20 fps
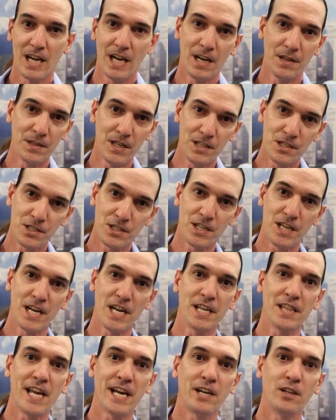and then
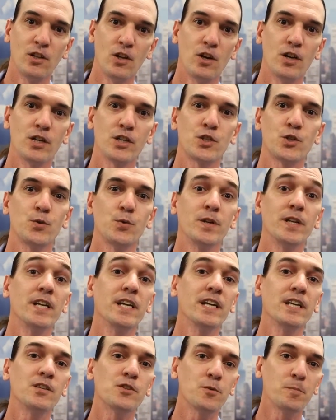sending that along to an
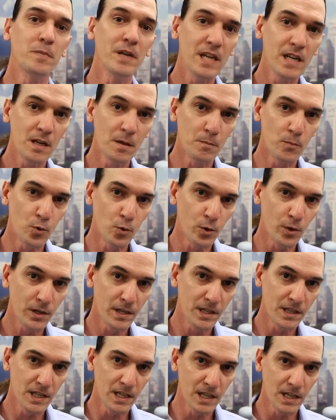intermediate board
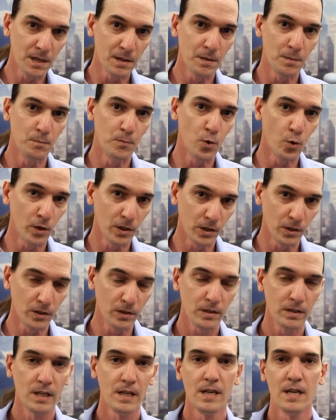in the
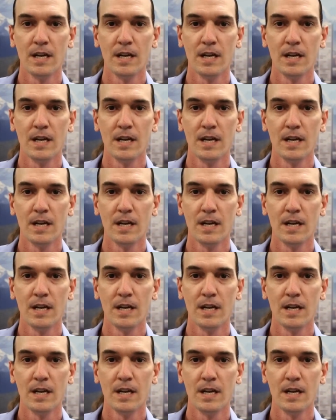boiler